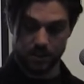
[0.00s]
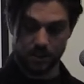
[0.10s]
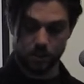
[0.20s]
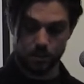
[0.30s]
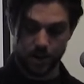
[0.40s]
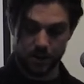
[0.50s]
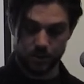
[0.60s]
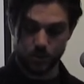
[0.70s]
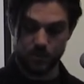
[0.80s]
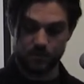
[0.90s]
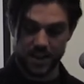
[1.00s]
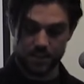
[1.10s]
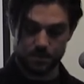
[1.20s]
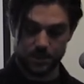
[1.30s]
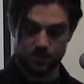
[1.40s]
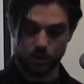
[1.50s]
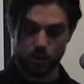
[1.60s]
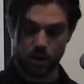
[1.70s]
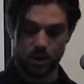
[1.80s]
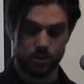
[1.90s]
that compared to investment
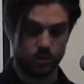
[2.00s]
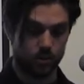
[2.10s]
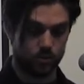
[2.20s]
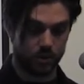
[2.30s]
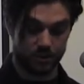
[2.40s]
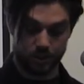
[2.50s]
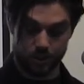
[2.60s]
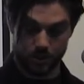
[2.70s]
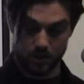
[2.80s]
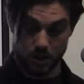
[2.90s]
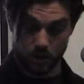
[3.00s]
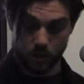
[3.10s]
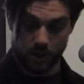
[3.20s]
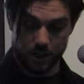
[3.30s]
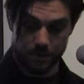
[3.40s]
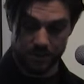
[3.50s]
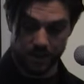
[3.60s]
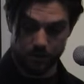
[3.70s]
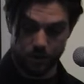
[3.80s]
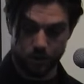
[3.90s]
required to transition to
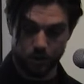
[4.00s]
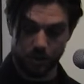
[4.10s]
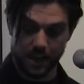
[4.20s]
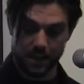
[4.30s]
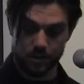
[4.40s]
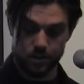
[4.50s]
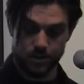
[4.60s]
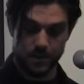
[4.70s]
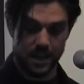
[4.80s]
100% renewable energy,